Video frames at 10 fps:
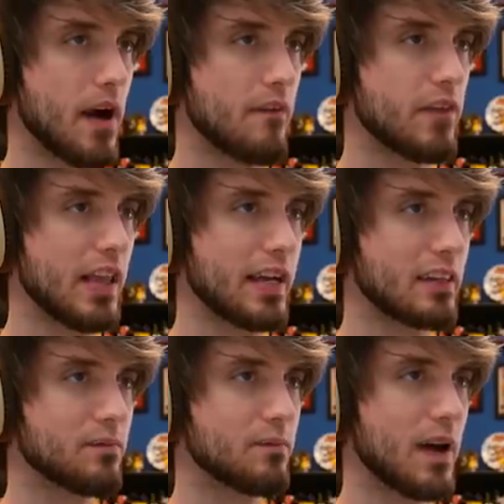I feel
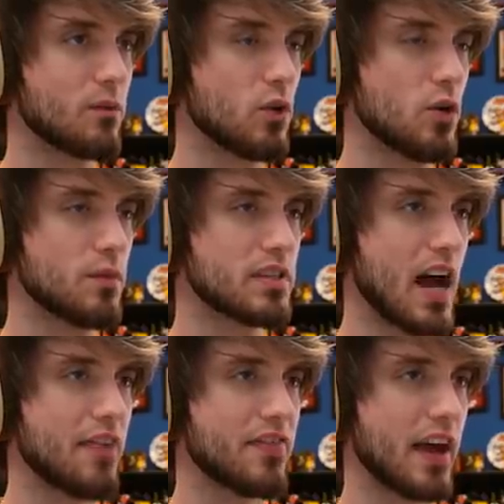like my room's
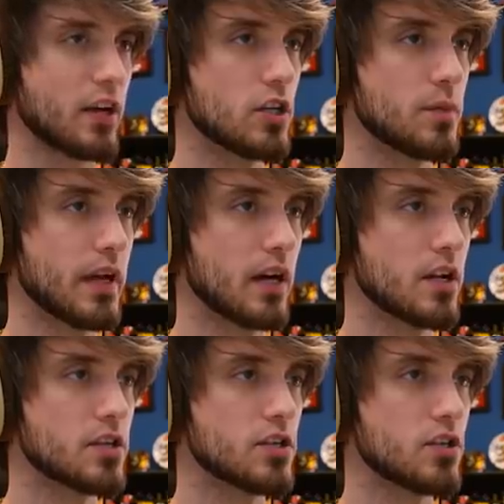not that good, to be
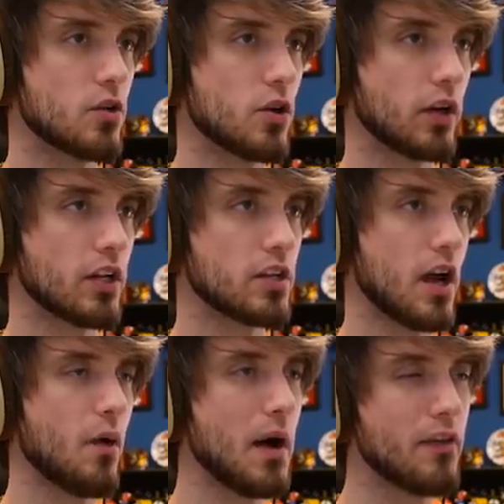honest, so don't get,
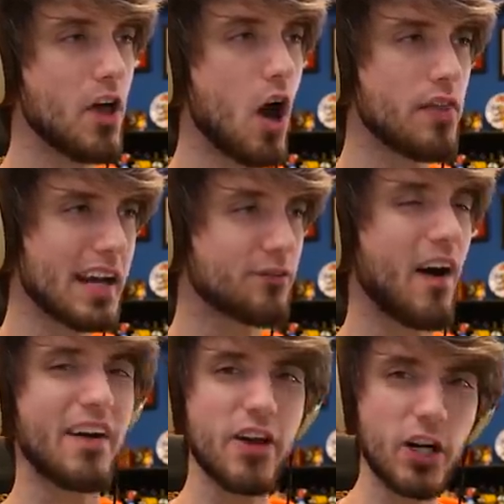oh, well, no, they're fine,